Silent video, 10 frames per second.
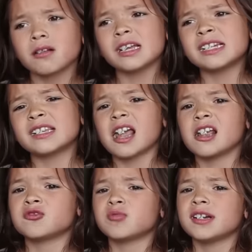Klai's
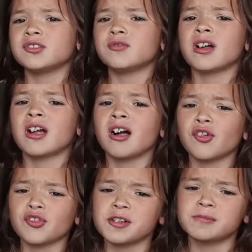diet is way too
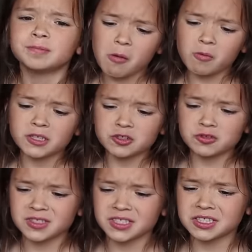healthy and way
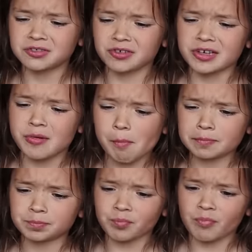too Caesary
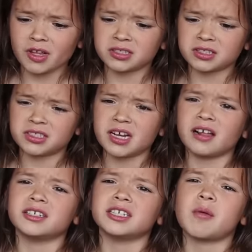and
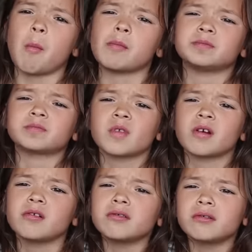salady.
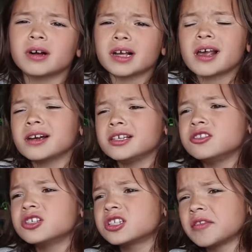Oh, I can't
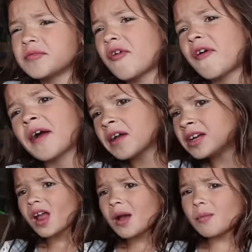eat this anymore.
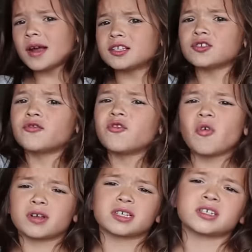i Am way too
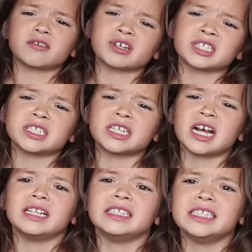full because of her
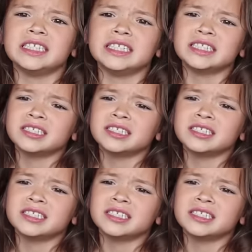salad?